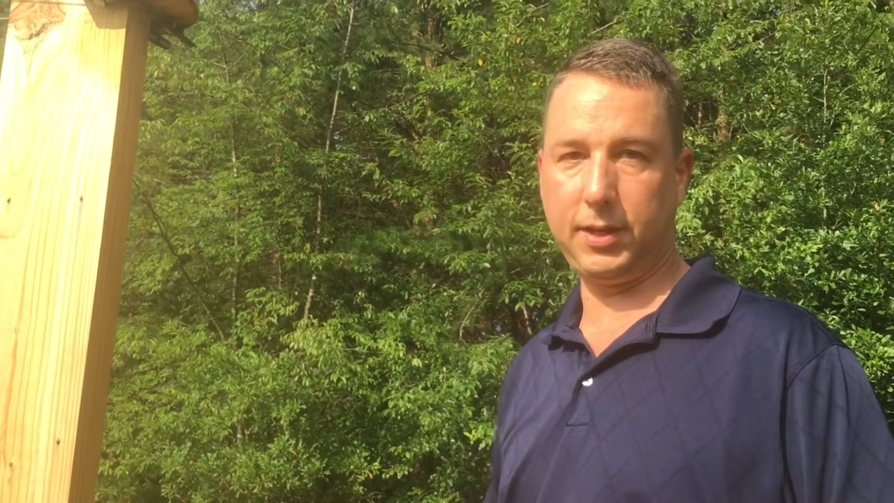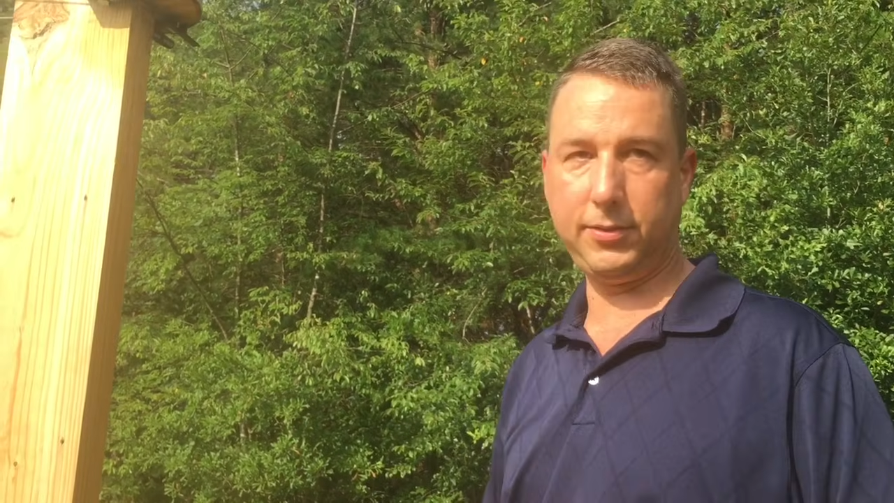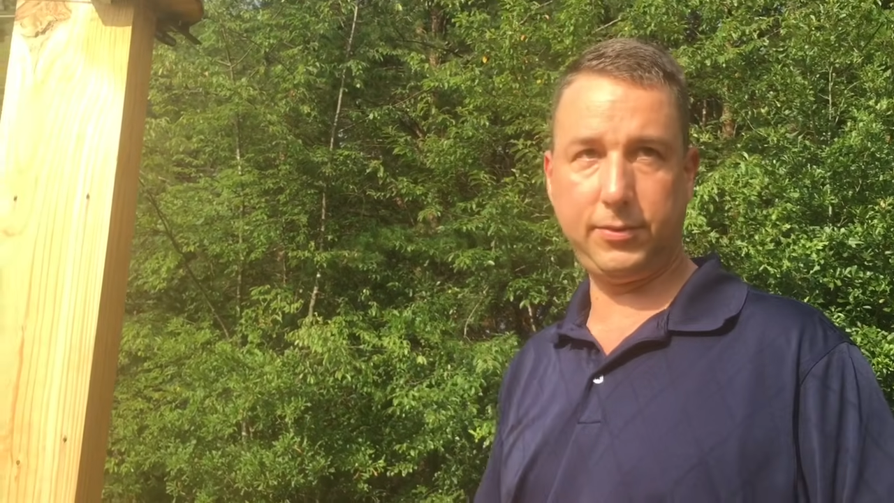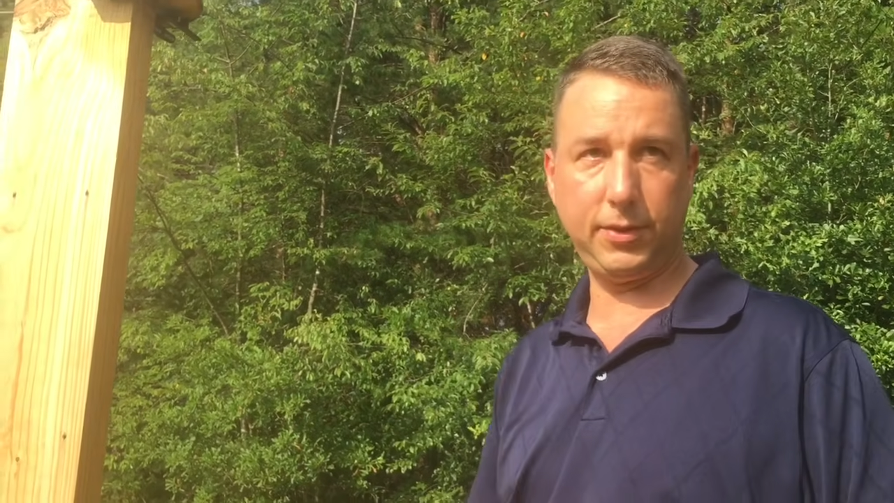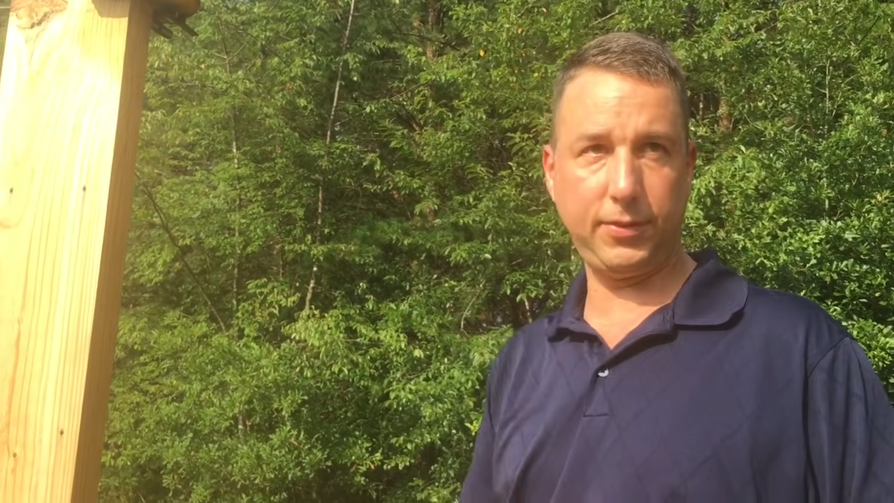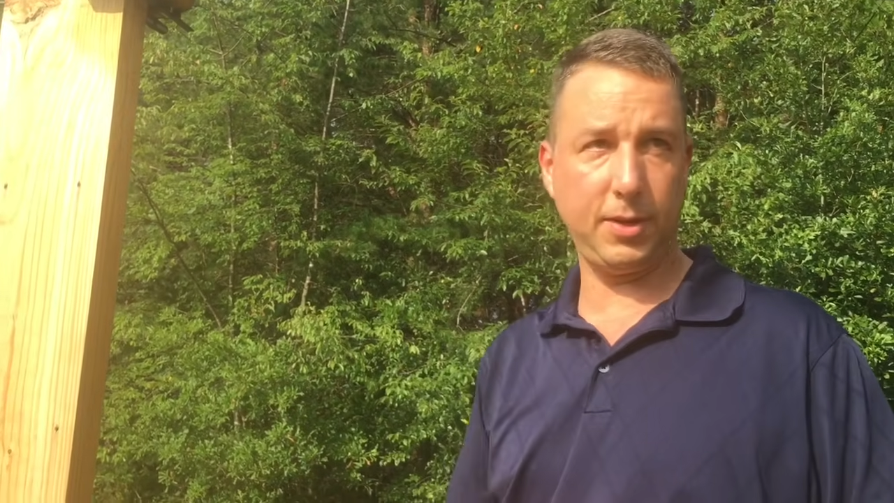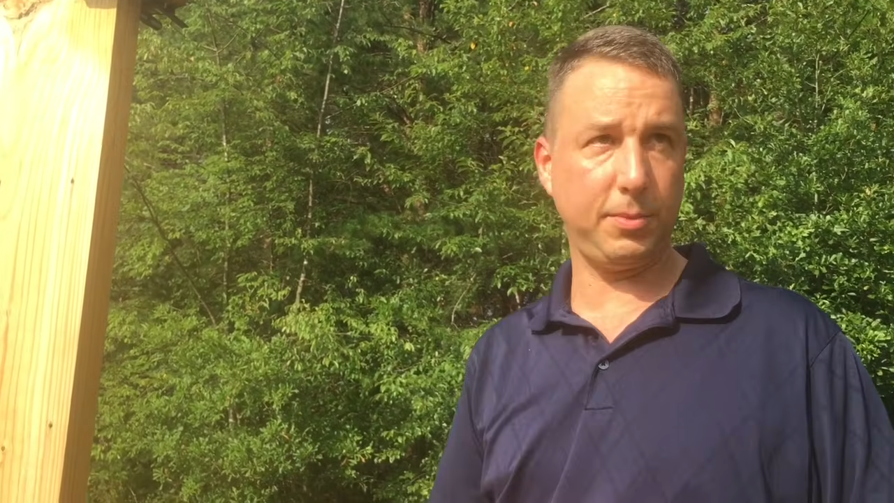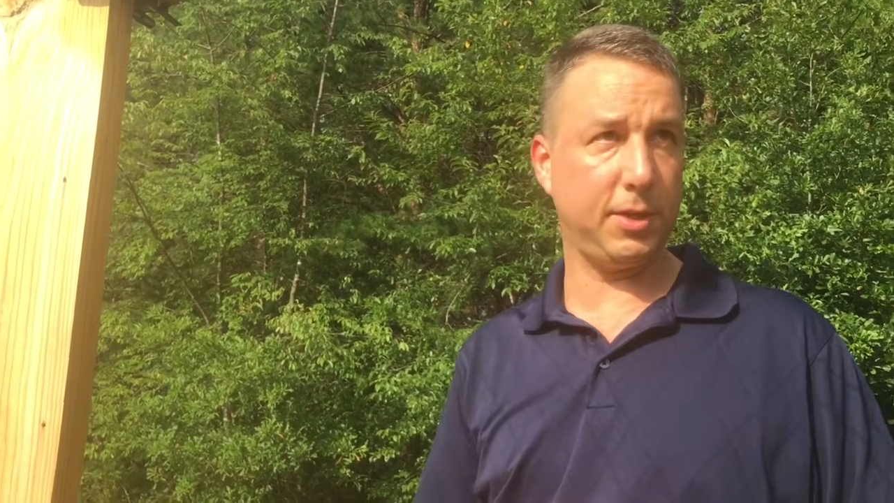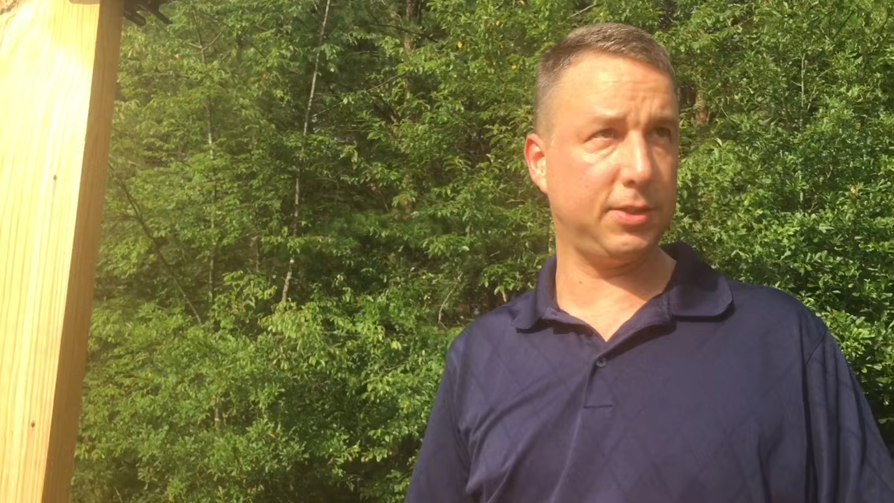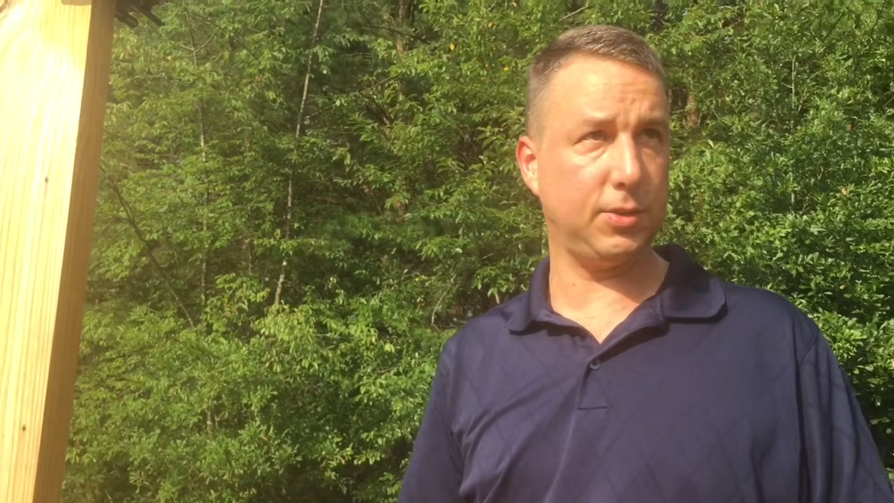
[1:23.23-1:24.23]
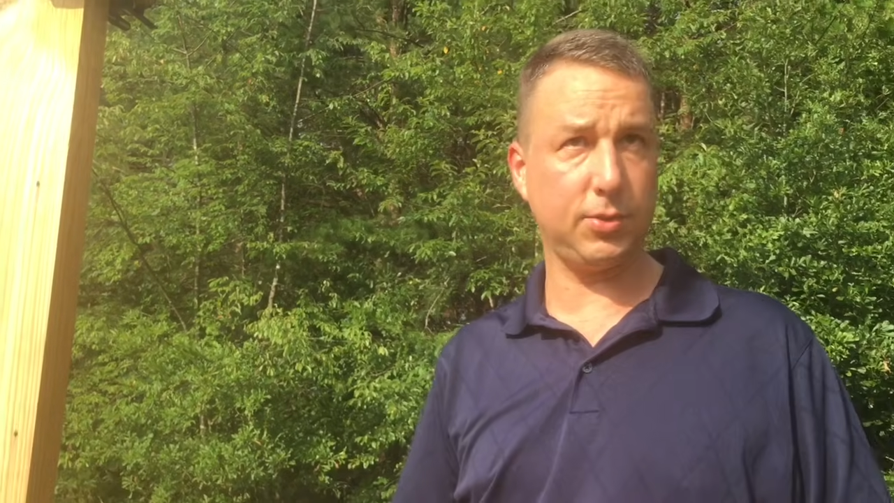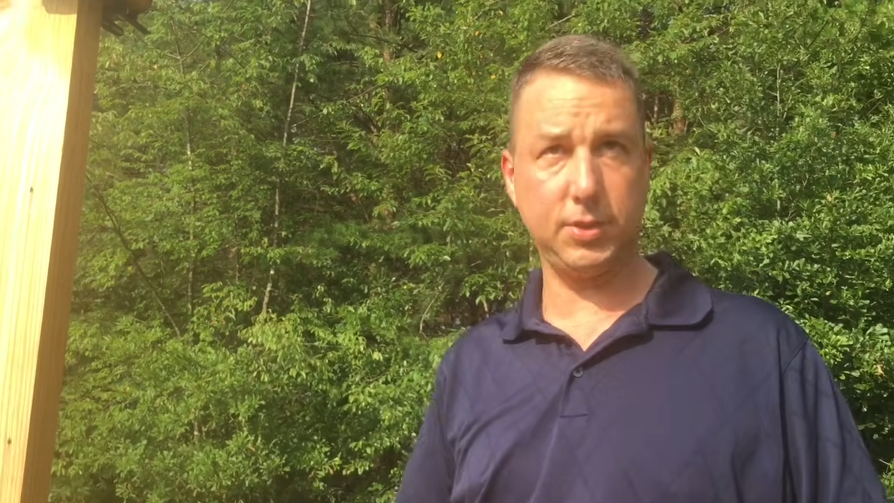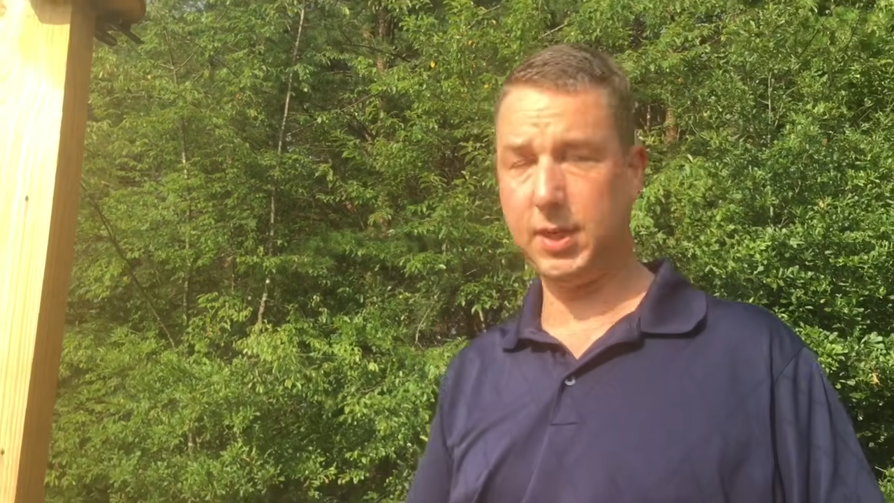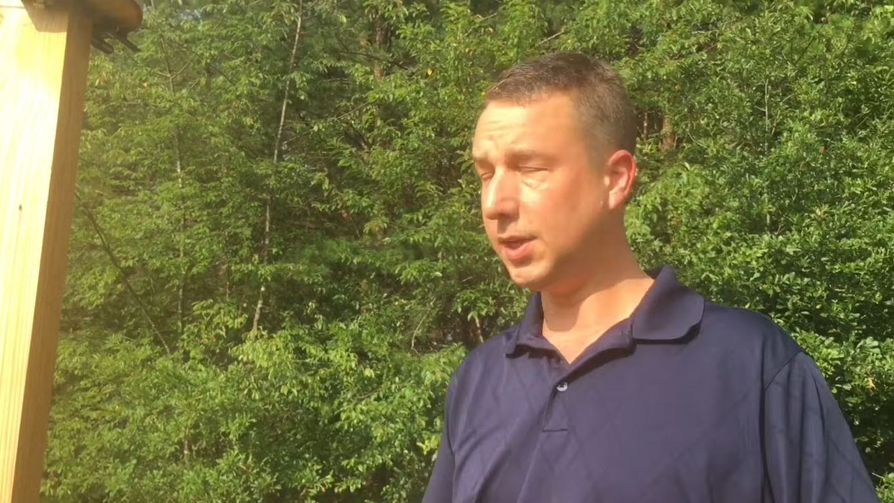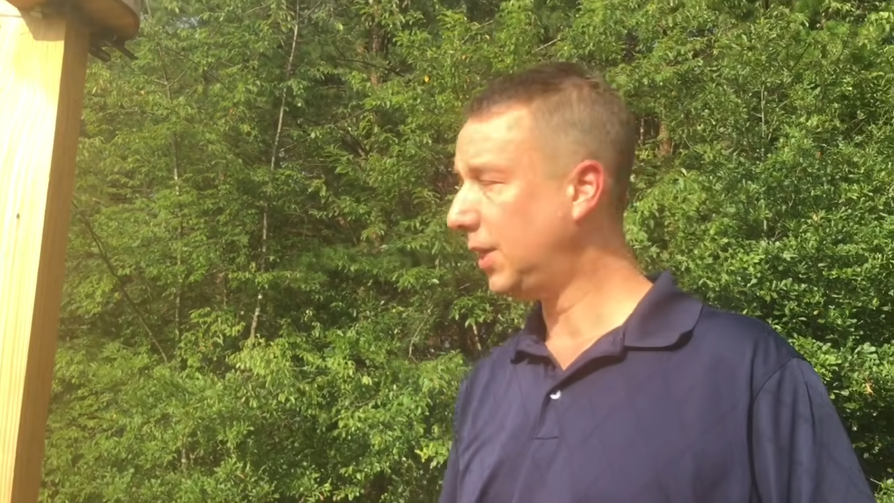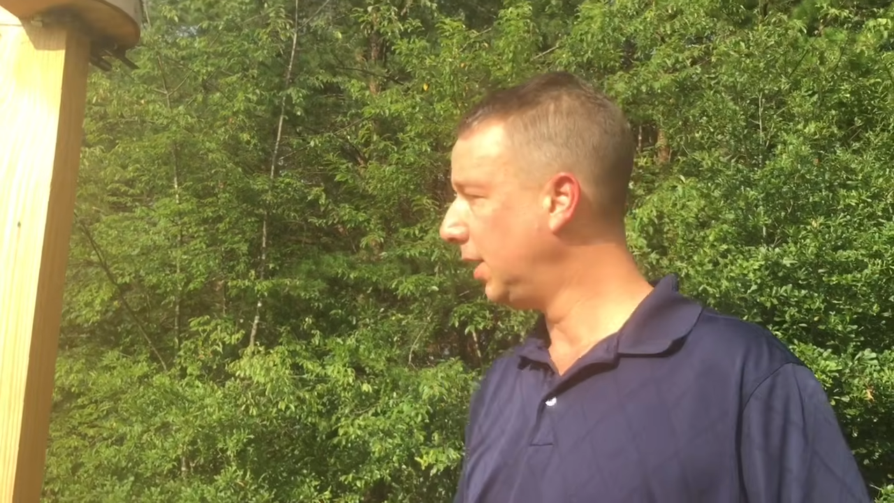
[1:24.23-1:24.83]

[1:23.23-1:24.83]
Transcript: if anybody's interested.